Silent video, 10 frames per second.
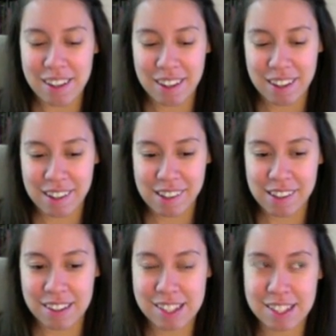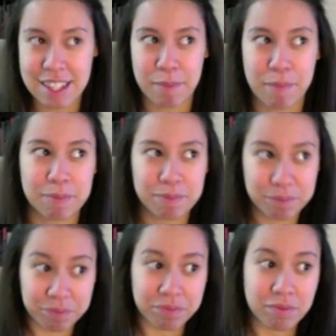uh, let's see.
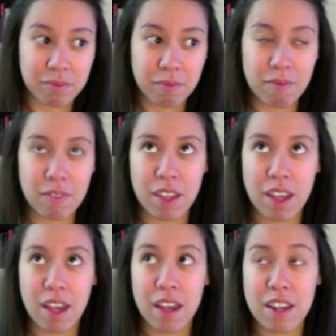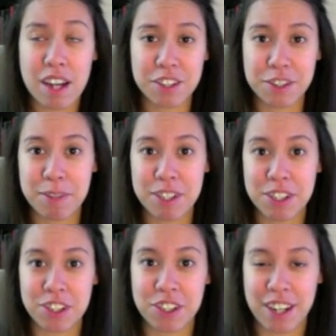Not too much
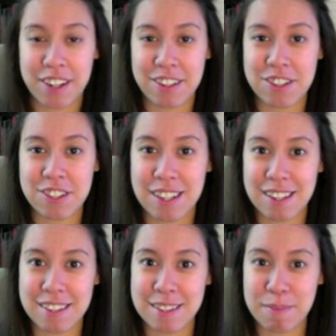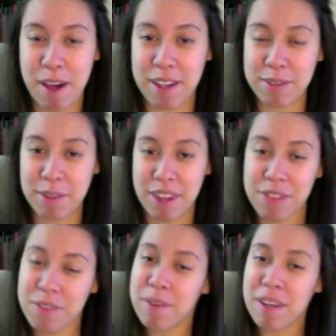has changed since my
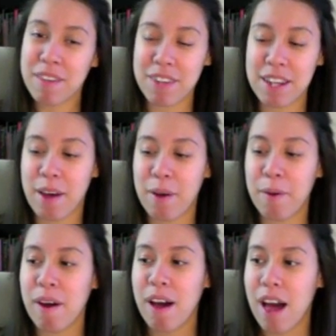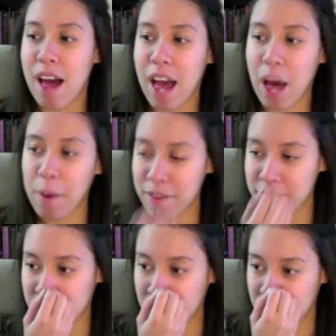23 week video.
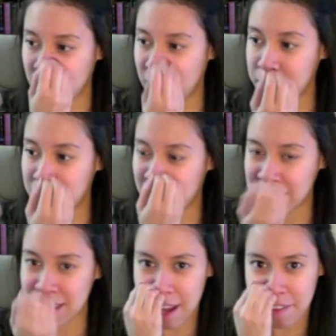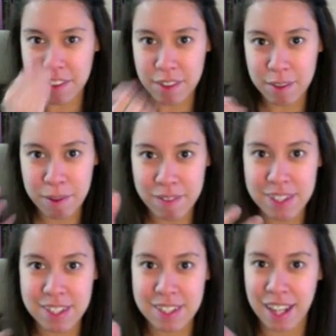However, um, I did have a little bit of a
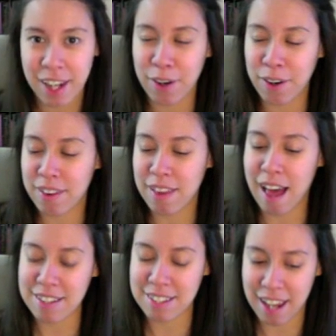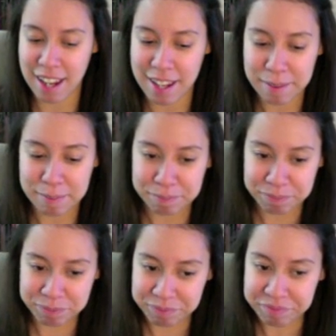scare last night.
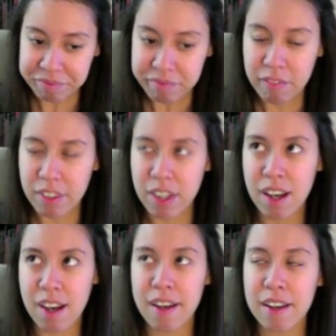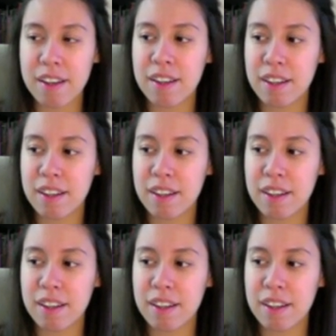Uh,